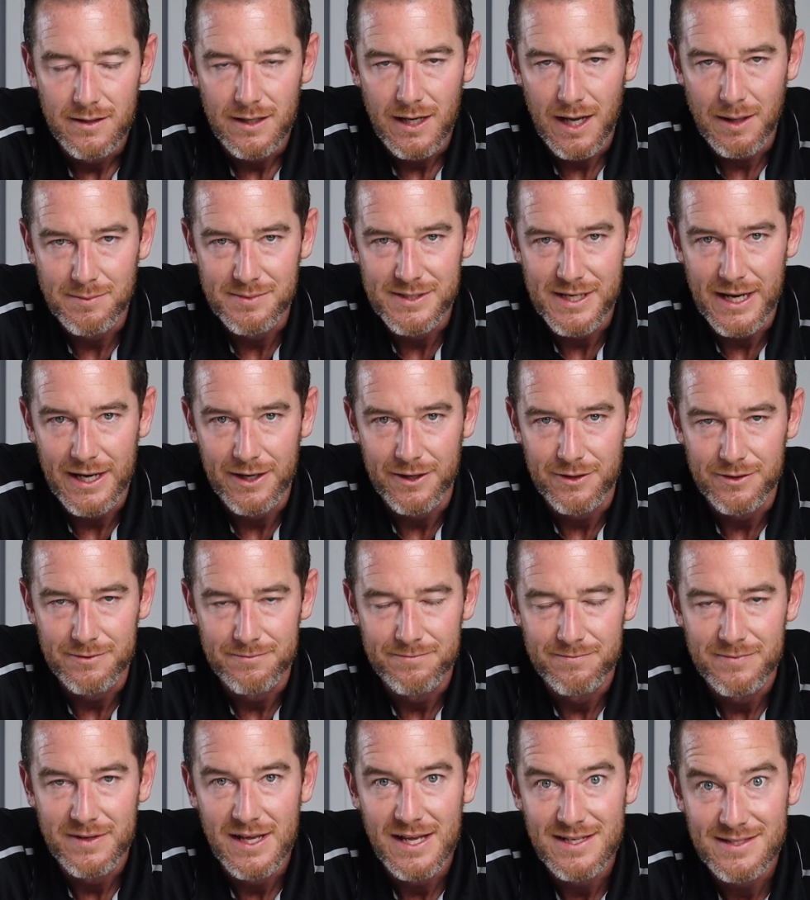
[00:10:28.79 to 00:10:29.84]
I'm tired.
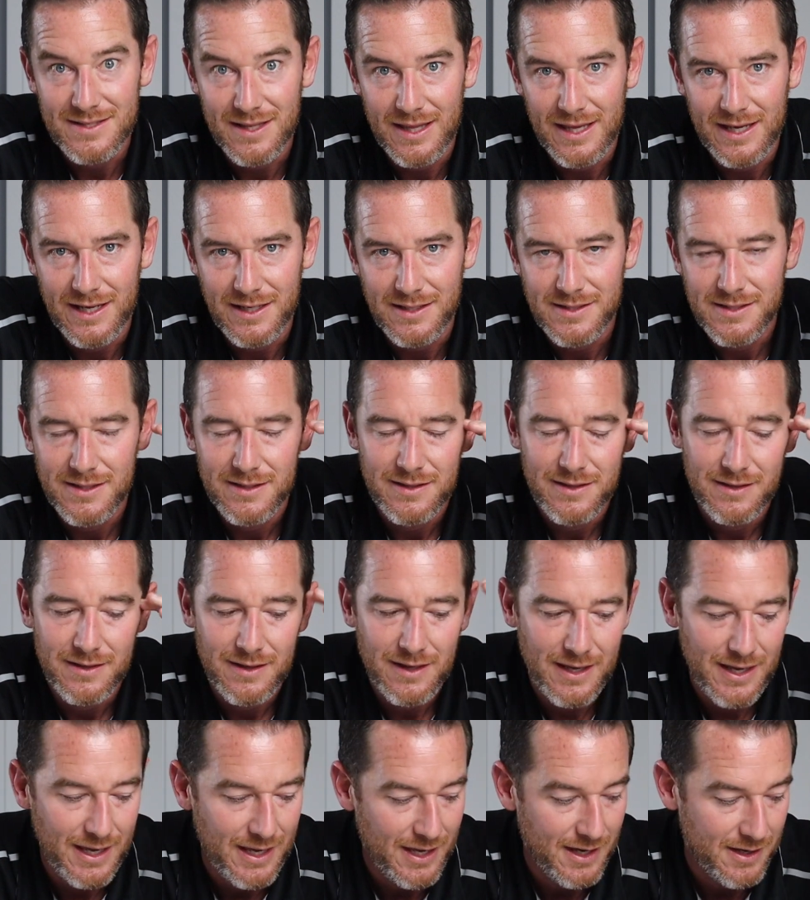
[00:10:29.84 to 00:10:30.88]
It's late,
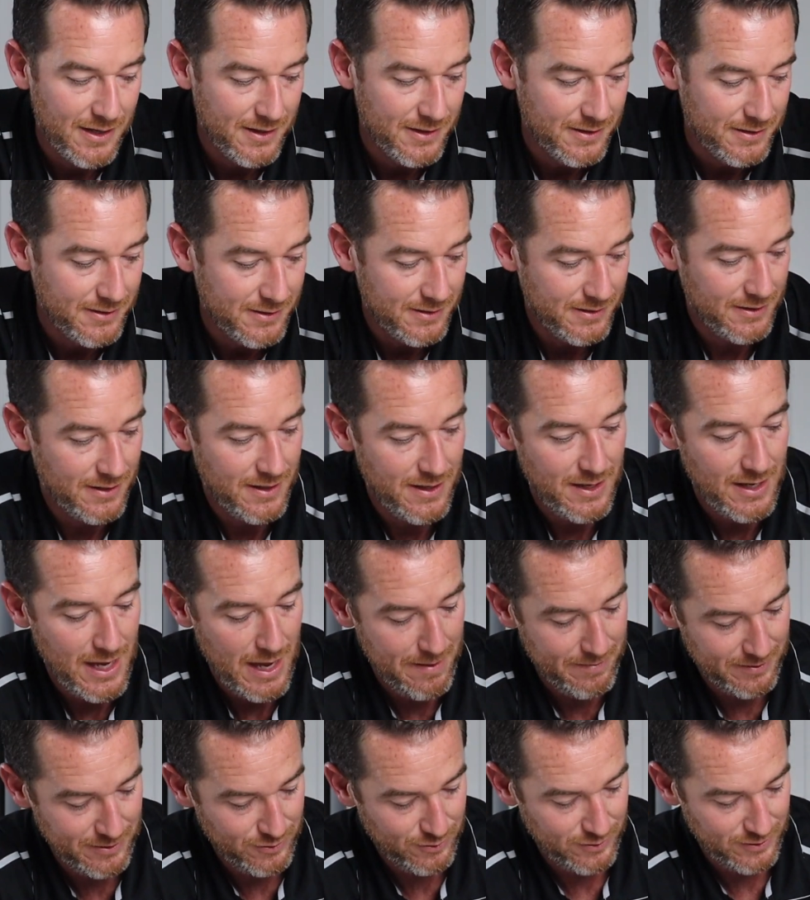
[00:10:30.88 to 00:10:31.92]
and
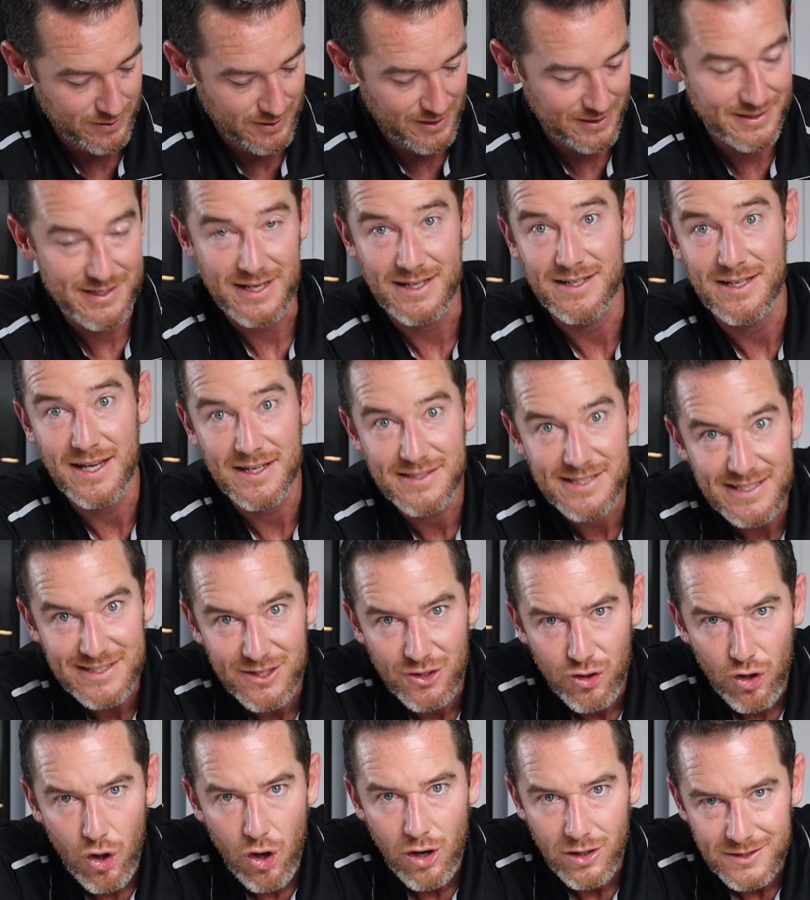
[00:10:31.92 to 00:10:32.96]
I've been doing it. It takes a
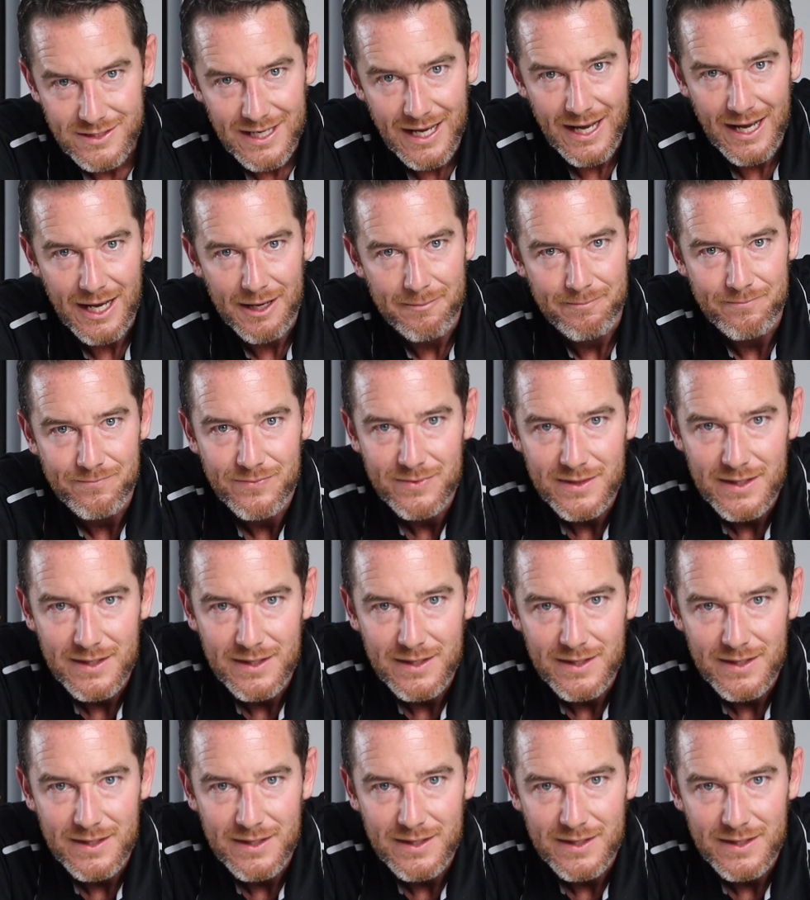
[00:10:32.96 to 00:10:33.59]
long time.